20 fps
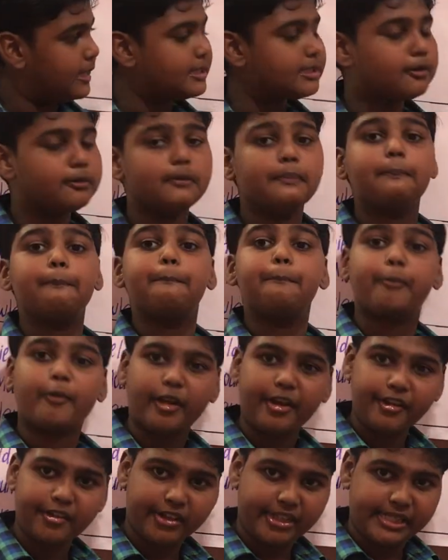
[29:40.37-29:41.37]
or
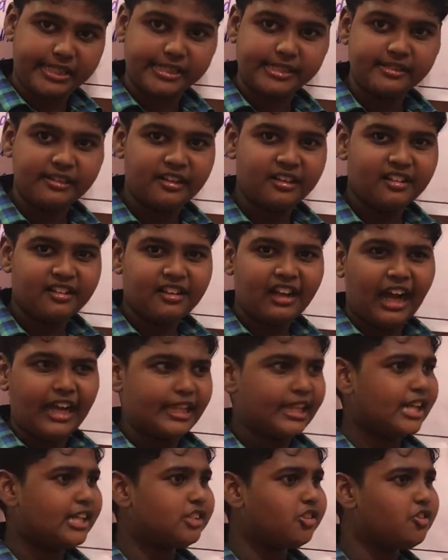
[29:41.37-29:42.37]
prairies. I
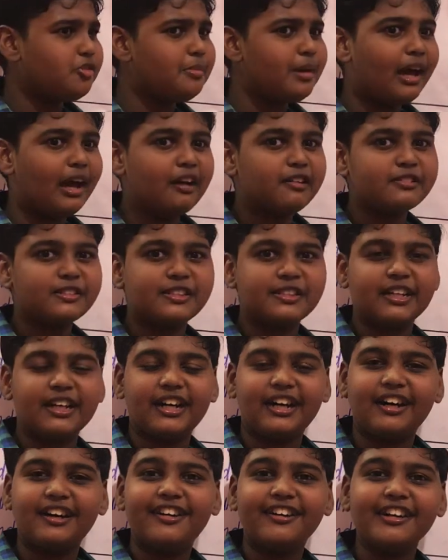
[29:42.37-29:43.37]
think you may
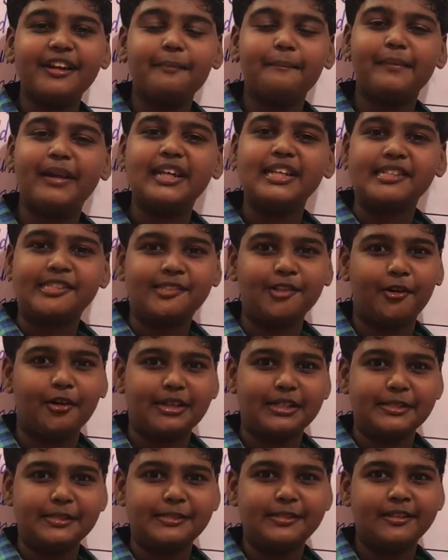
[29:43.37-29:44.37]
have heard many
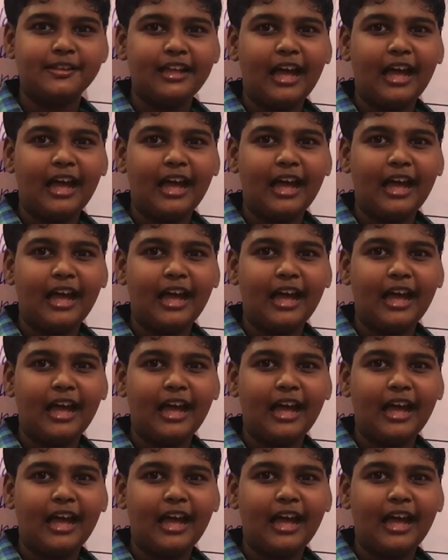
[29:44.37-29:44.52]
stories.